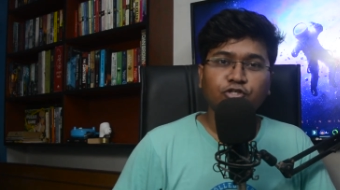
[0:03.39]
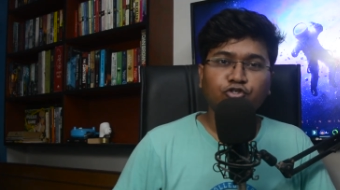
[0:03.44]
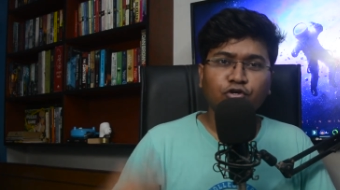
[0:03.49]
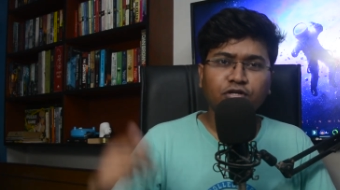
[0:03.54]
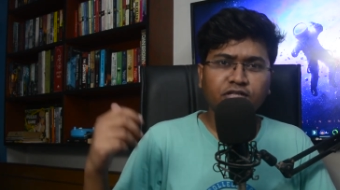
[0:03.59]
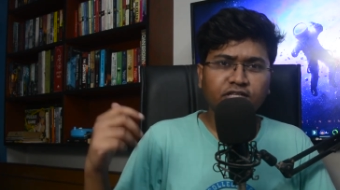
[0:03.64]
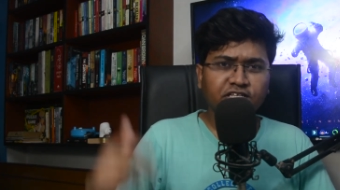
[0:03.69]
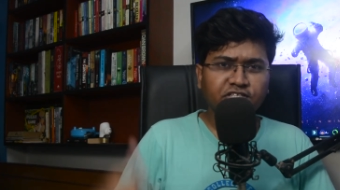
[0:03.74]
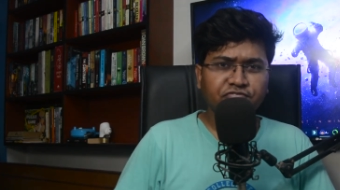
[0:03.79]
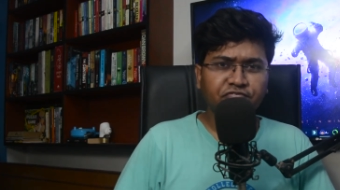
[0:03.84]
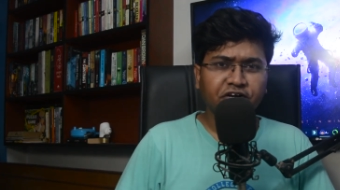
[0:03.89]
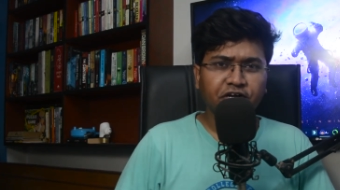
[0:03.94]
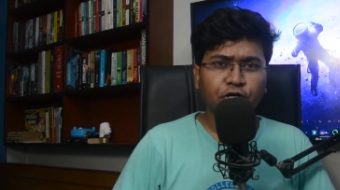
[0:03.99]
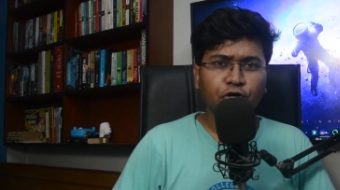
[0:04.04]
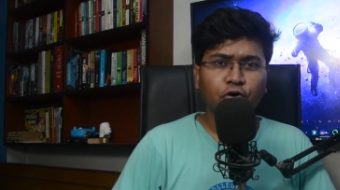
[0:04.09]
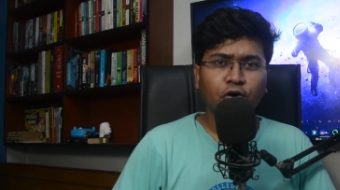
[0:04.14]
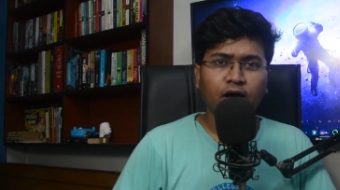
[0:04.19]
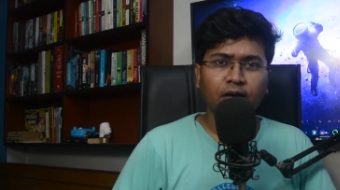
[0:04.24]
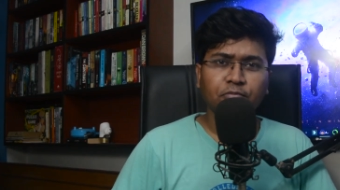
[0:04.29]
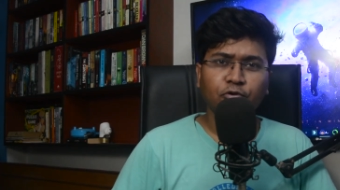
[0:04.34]
So in this
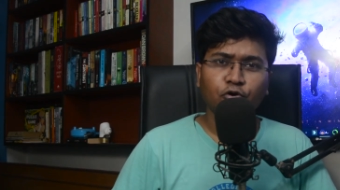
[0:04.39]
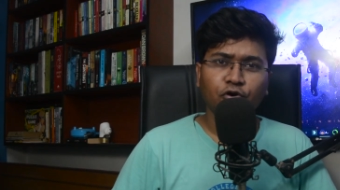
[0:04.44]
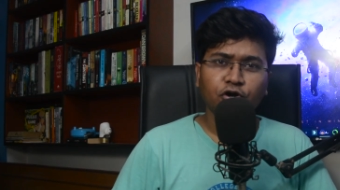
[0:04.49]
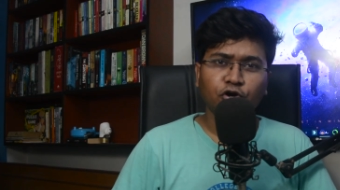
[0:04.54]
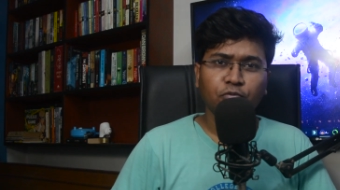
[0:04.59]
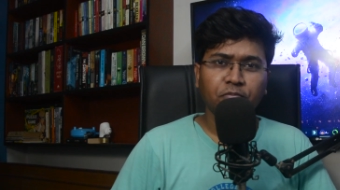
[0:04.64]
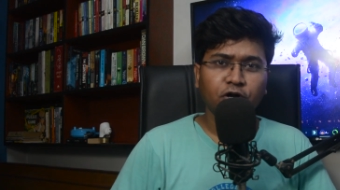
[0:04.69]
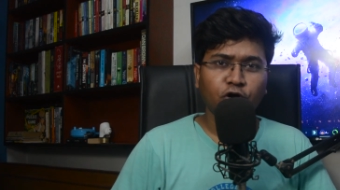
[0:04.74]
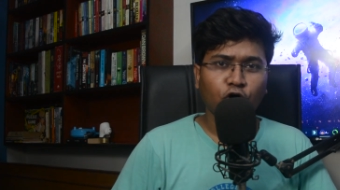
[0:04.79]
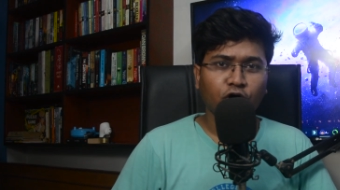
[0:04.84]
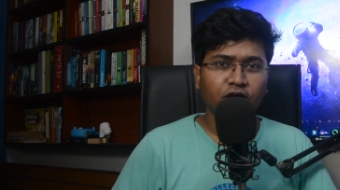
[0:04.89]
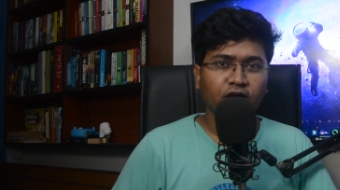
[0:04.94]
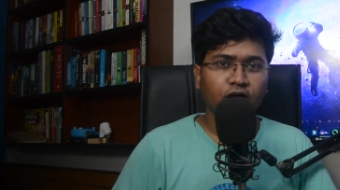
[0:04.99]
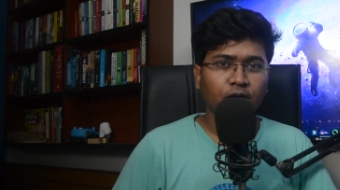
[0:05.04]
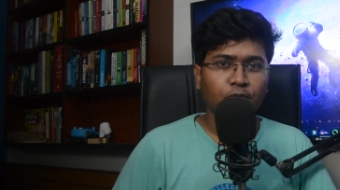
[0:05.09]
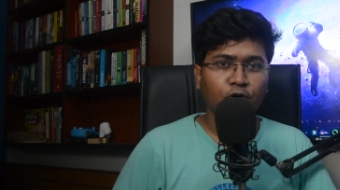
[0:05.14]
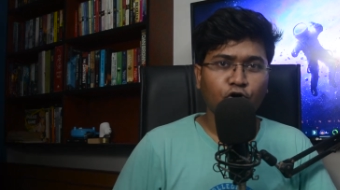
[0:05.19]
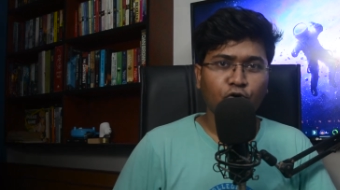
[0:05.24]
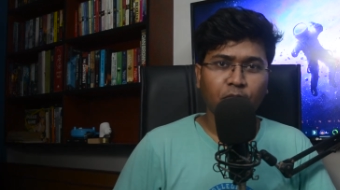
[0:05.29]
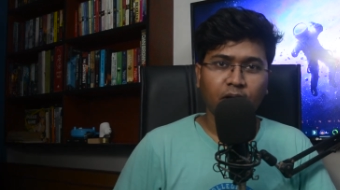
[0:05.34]
video, I'm going to be
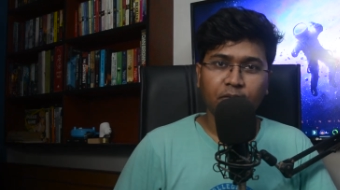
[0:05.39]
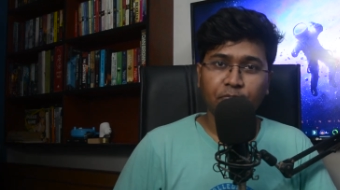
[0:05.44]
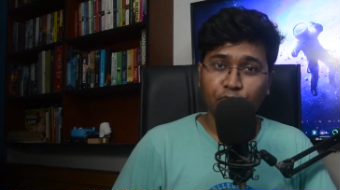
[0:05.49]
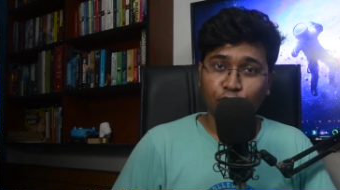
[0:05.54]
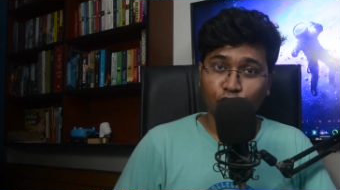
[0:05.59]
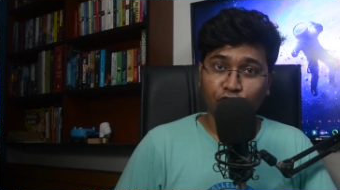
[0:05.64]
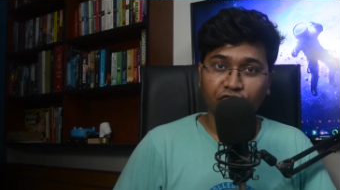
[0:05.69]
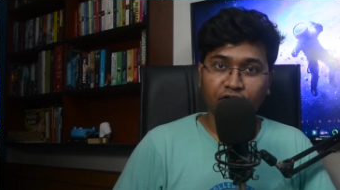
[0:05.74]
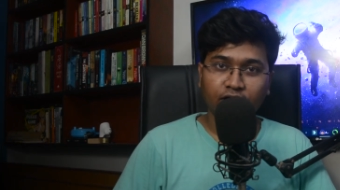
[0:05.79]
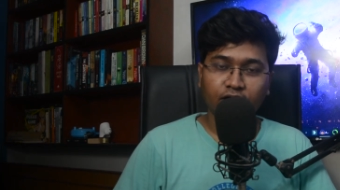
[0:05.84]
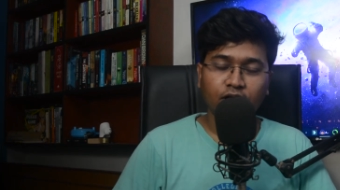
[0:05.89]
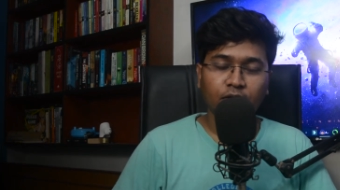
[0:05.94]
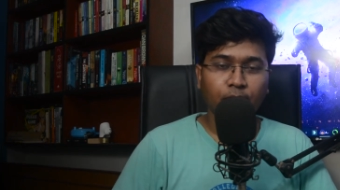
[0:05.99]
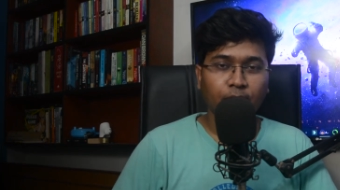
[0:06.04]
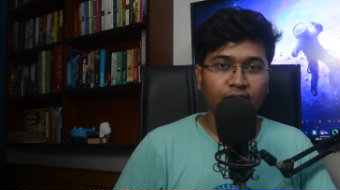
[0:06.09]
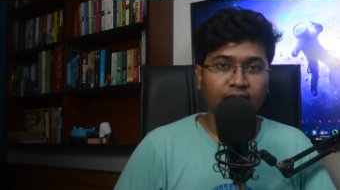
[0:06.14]
talking about my profile,